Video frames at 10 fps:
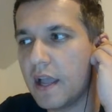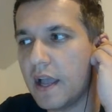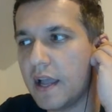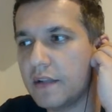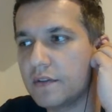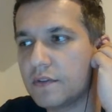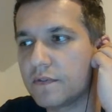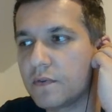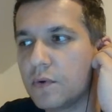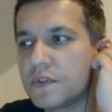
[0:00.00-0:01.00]
And
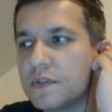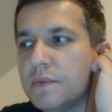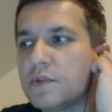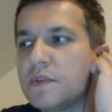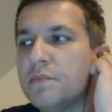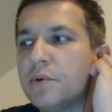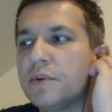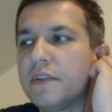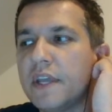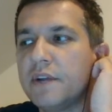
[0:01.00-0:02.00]
of course the most
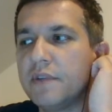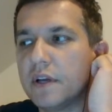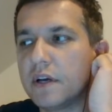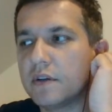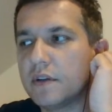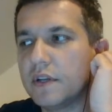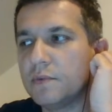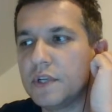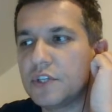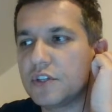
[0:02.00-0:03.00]
important area in
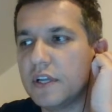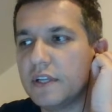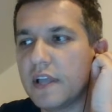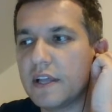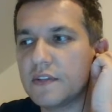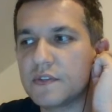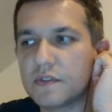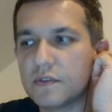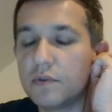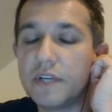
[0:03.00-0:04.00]
which it
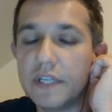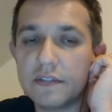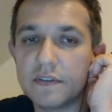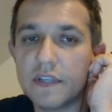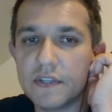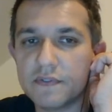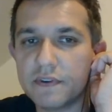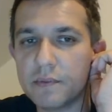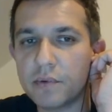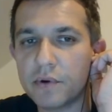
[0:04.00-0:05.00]
is very
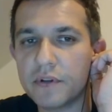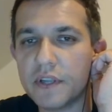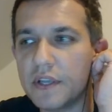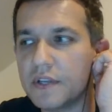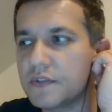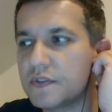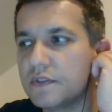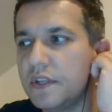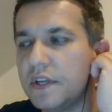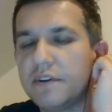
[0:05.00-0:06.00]
important is
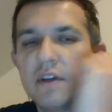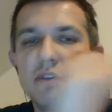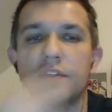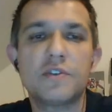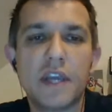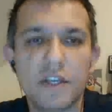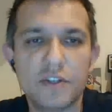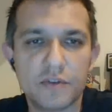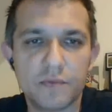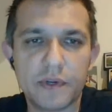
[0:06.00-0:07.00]
the area of
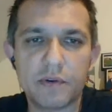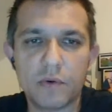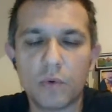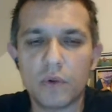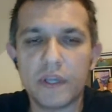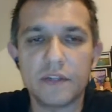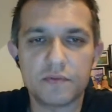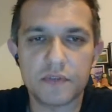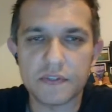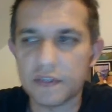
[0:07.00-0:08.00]
education we are all
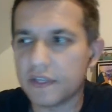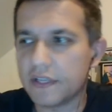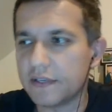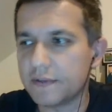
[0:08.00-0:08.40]
interested in.